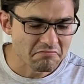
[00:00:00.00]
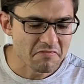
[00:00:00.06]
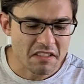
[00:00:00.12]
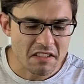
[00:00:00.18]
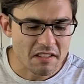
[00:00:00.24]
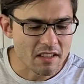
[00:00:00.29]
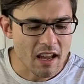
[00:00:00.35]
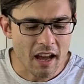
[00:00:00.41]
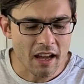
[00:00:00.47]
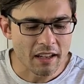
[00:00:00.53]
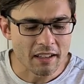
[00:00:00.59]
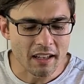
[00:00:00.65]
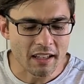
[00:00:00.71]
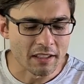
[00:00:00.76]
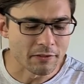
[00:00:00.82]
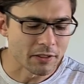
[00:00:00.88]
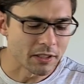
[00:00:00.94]

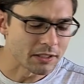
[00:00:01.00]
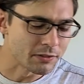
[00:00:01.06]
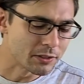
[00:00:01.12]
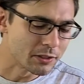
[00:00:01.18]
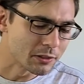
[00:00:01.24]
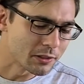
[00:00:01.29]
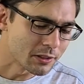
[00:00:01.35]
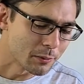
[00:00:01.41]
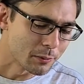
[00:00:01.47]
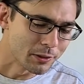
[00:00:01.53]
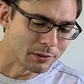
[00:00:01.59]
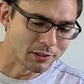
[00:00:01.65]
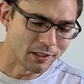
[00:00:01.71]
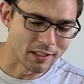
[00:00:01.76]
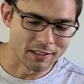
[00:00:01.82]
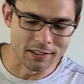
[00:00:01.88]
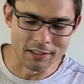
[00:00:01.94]
not, if you're someone who's
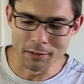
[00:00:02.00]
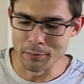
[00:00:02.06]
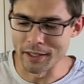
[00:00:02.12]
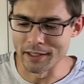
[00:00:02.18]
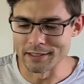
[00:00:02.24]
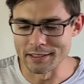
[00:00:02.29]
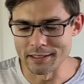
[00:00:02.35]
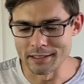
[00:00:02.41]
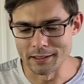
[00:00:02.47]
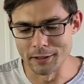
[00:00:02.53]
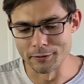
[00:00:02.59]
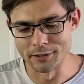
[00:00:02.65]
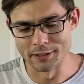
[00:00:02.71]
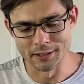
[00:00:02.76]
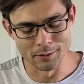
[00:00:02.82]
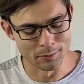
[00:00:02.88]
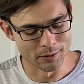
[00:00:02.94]
not into spicy stuff,
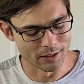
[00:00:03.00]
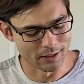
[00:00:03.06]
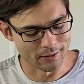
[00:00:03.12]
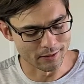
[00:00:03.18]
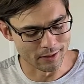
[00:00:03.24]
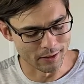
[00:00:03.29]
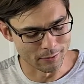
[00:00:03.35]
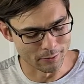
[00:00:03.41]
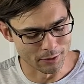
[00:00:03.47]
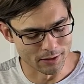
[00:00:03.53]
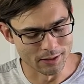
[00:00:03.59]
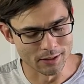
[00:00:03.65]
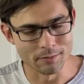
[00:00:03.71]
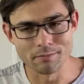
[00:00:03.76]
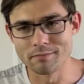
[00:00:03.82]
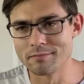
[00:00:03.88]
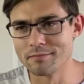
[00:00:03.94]
it seems like they
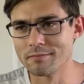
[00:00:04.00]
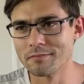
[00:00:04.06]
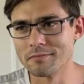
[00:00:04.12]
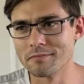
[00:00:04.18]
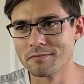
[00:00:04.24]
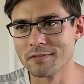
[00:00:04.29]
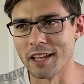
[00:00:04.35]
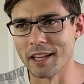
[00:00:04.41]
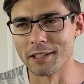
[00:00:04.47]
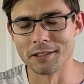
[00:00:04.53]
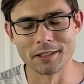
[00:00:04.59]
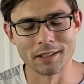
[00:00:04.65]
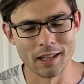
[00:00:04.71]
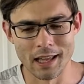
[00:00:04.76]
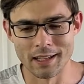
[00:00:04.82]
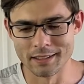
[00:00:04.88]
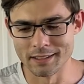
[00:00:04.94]
really cater to
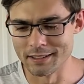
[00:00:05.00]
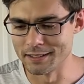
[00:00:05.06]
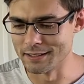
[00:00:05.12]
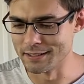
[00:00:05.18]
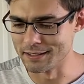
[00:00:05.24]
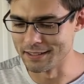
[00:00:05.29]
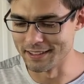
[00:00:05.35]
that in